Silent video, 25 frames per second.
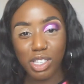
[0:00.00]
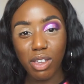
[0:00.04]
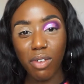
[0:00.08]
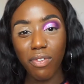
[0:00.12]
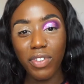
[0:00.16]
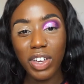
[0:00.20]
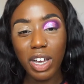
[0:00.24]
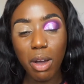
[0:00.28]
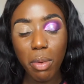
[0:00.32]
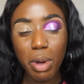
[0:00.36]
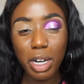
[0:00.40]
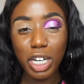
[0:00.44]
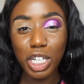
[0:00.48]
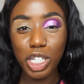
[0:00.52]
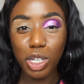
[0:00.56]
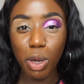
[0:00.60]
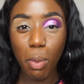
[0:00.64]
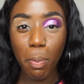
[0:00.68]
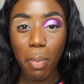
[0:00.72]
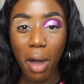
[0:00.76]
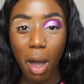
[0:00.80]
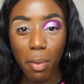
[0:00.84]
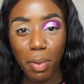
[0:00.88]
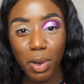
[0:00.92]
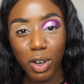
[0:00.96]
I think I'm going to do a
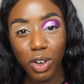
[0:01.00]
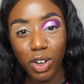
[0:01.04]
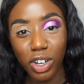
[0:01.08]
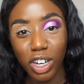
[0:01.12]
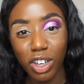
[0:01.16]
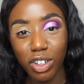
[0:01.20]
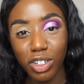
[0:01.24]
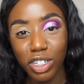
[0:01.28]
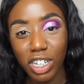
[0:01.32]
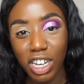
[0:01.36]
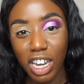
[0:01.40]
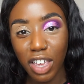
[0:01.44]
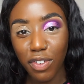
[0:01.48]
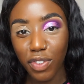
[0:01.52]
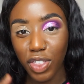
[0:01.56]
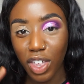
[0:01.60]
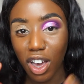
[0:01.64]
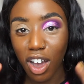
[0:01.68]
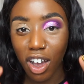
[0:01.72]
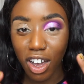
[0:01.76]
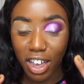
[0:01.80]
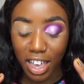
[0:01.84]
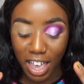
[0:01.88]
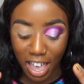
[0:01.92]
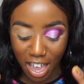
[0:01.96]
pop of colour underneath the
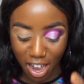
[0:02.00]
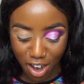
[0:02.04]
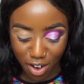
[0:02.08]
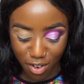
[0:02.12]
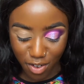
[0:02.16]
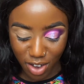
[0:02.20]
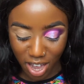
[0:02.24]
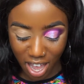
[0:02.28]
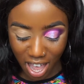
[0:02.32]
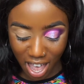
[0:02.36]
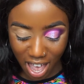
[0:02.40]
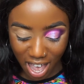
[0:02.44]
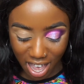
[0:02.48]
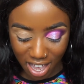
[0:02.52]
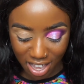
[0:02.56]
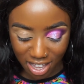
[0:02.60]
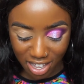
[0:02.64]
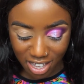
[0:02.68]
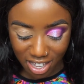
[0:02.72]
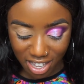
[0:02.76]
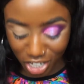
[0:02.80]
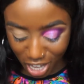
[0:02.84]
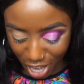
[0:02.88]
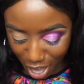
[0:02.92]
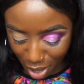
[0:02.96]
eye area.
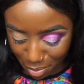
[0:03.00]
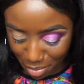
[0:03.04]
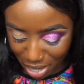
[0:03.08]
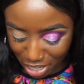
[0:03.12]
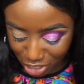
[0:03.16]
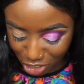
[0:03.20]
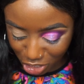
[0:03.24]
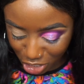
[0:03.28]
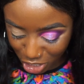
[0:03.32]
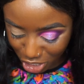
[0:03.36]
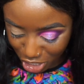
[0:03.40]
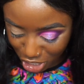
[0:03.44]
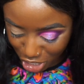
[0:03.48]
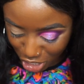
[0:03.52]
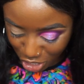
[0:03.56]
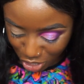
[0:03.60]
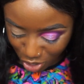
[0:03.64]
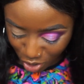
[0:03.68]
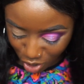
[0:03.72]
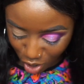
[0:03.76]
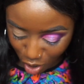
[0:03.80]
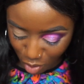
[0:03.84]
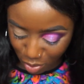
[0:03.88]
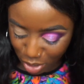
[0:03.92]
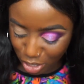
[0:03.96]
I'm actually going to
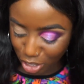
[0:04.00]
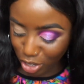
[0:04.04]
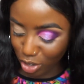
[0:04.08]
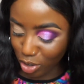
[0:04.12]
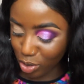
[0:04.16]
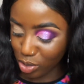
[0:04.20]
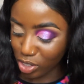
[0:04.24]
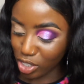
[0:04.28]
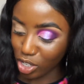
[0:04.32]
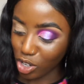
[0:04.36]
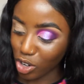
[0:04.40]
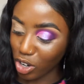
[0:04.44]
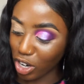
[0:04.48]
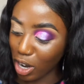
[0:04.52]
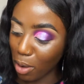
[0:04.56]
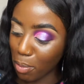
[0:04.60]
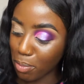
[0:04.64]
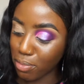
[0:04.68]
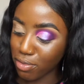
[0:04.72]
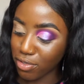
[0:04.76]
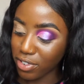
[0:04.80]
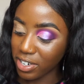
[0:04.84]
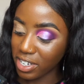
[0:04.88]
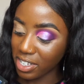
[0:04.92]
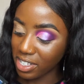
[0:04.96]
go and use the colour
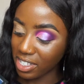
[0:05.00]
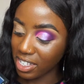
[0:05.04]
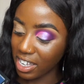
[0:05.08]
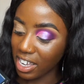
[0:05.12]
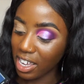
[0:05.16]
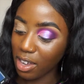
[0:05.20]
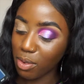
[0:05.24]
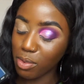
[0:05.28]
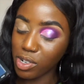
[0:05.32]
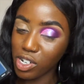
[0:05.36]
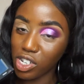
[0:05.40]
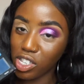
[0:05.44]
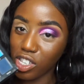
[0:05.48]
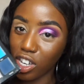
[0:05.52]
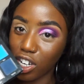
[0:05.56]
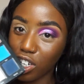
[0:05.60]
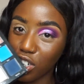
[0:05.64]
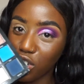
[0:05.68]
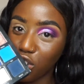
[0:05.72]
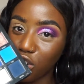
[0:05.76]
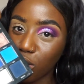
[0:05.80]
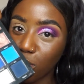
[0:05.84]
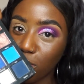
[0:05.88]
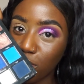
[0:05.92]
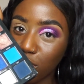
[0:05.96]
Breezy, which is like a
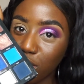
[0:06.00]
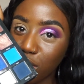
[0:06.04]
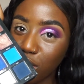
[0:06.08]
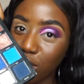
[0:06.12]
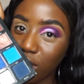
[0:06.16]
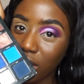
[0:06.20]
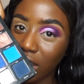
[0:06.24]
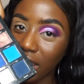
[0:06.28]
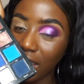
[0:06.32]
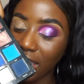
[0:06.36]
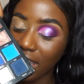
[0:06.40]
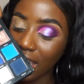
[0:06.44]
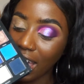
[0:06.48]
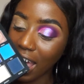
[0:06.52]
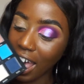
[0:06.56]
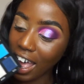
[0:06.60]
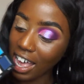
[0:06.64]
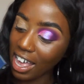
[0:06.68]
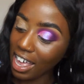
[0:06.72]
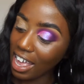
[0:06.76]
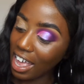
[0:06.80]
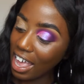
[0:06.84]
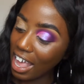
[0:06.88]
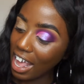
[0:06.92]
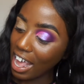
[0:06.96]
shimmery colour here.
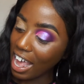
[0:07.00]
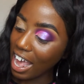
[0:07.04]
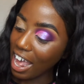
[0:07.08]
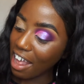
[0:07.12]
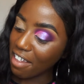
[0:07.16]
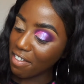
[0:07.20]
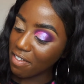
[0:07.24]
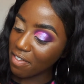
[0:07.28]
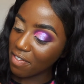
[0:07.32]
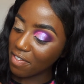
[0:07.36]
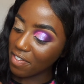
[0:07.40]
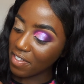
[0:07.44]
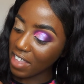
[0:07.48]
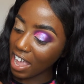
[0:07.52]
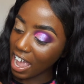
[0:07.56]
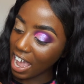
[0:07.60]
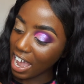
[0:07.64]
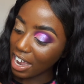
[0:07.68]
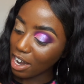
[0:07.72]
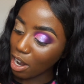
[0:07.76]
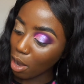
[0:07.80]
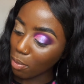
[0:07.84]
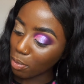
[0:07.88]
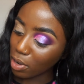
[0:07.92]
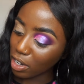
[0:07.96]
And
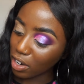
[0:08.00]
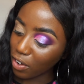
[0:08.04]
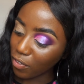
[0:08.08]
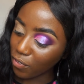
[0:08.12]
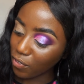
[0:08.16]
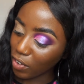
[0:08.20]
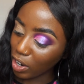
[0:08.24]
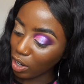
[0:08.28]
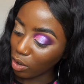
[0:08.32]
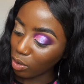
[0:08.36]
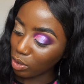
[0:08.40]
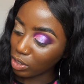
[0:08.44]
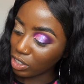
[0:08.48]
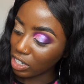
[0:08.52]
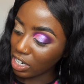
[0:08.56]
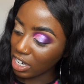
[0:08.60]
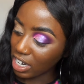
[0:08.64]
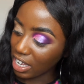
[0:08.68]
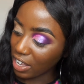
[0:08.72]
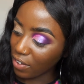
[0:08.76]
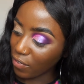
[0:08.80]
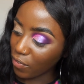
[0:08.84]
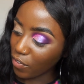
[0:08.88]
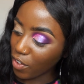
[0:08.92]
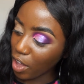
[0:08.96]
then I'm going to follow
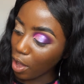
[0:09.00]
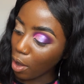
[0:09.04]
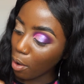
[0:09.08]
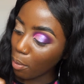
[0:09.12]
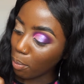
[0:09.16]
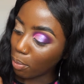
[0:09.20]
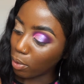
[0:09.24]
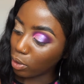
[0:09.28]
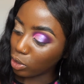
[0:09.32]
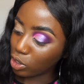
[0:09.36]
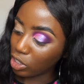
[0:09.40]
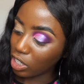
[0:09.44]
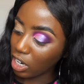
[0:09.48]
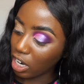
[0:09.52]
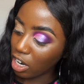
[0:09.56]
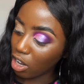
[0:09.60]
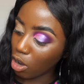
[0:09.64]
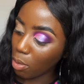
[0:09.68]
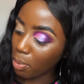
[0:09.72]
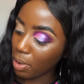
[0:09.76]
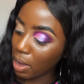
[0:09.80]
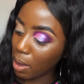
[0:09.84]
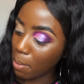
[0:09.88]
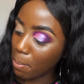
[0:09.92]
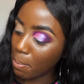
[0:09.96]
underneath, brushing a little
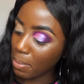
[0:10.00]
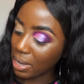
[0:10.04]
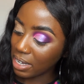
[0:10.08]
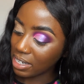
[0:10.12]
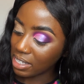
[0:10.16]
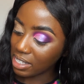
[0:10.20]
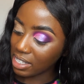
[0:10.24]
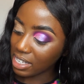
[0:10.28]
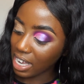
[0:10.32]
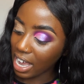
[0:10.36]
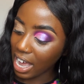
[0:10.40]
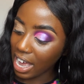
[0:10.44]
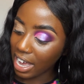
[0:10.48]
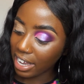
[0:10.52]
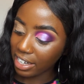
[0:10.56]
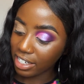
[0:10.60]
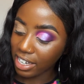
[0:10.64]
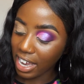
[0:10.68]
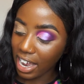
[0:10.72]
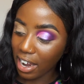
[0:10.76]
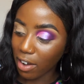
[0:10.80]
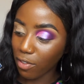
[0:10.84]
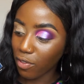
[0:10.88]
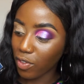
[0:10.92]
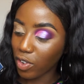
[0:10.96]
bit of Mint and
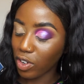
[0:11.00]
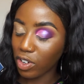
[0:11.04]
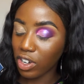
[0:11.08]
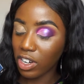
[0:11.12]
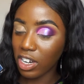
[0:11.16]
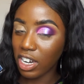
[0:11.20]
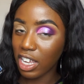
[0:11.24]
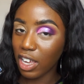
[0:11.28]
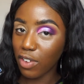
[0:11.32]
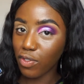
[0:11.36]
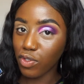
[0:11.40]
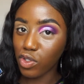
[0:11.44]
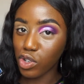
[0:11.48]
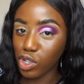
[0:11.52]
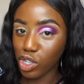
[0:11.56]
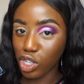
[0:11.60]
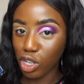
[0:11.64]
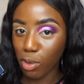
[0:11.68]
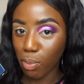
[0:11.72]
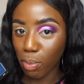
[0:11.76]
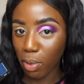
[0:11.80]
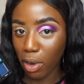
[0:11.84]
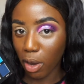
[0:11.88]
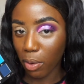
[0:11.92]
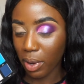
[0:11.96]
Envy underneath just
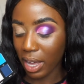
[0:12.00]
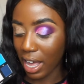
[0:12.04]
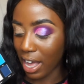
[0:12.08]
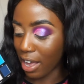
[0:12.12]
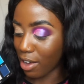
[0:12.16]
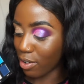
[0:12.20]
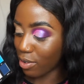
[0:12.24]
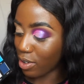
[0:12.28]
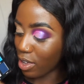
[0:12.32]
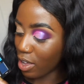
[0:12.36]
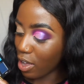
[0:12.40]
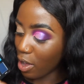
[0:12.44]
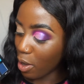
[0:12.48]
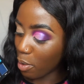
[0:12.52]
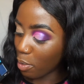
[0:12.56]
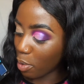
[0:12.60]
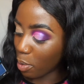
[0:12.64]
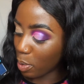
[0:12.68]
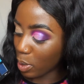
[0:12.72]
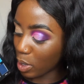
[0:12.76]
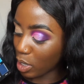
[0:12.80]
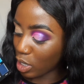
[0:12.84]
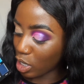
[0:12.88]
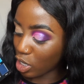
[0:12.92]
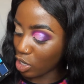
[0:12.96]
to blow it out. But
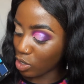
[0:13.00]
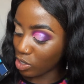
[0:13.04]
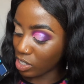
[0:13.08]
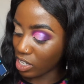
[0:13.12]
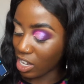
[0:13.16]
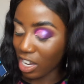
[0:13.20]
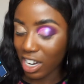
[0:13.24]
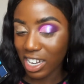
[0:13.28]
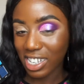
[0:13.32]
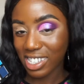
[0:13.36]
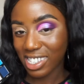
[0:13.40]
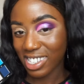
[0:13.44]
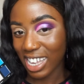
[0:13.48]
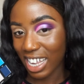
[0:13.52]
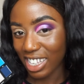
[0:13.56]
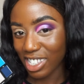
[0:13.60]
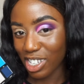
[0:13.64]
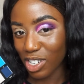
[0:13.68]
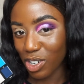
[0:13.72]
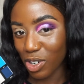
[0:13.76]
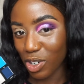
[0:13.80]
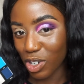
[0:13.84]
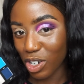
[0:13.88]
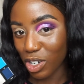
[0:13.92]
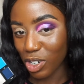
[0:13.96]
we're going to use like a
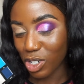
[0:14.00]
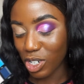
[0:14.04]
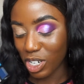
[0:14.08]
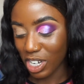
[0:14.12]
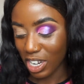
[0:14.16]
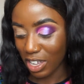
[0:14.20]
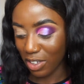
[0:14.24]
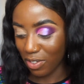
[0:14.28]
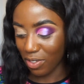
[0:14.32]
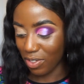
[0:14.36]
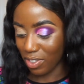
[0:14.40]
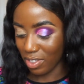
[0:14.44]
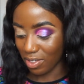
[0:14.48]
satin colour underneath.